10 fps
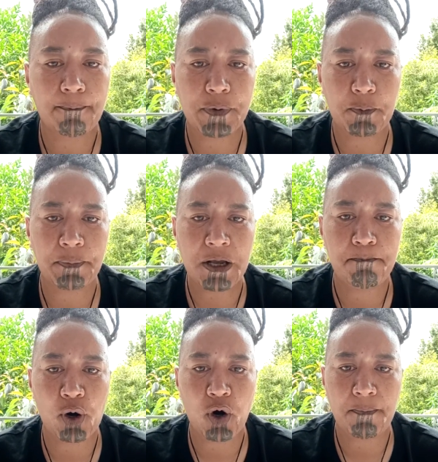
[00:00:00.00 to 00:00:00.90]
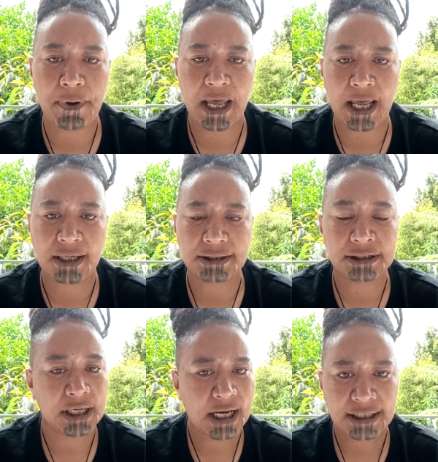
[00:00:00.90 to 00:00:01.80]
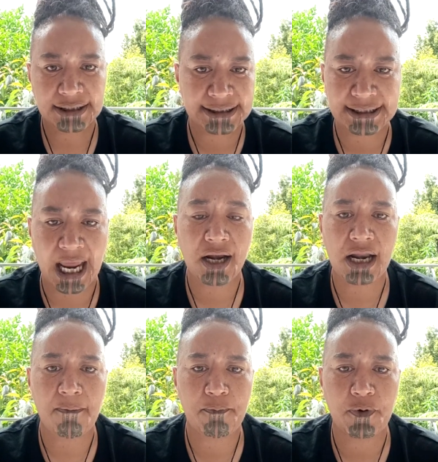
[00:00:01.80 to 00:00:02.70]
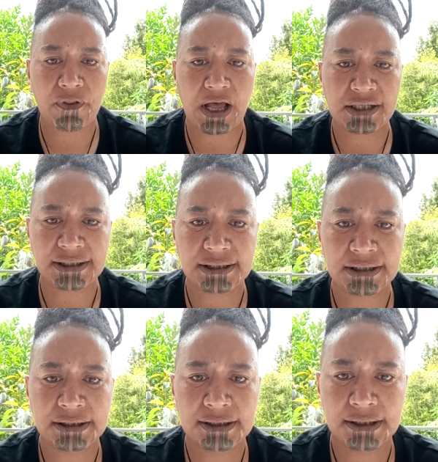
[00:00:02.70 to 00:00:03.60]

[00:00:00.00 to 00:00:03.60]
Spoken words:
up your big boy pants, stand up with us,